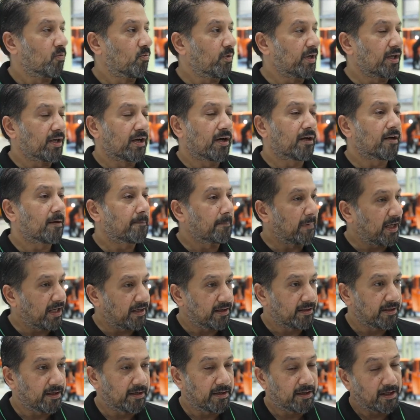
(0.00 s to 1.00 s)
We are a
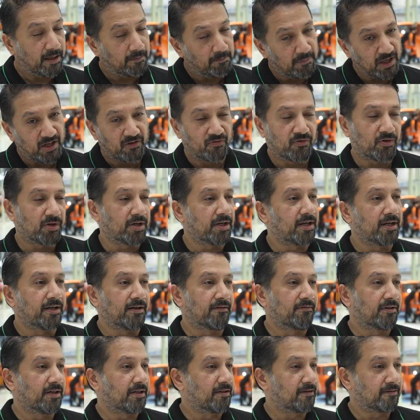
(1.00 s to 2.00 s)
made in India, made for
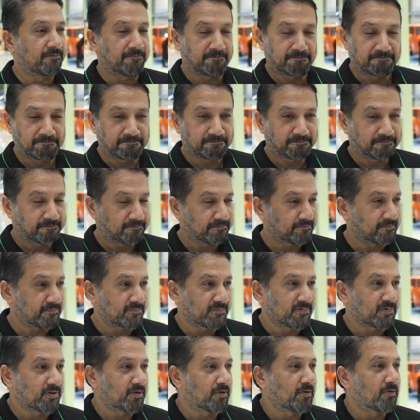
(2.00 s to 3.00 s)
India vehicle.
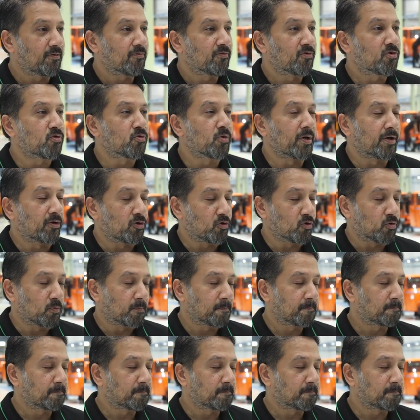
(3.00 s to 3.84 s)
True and true.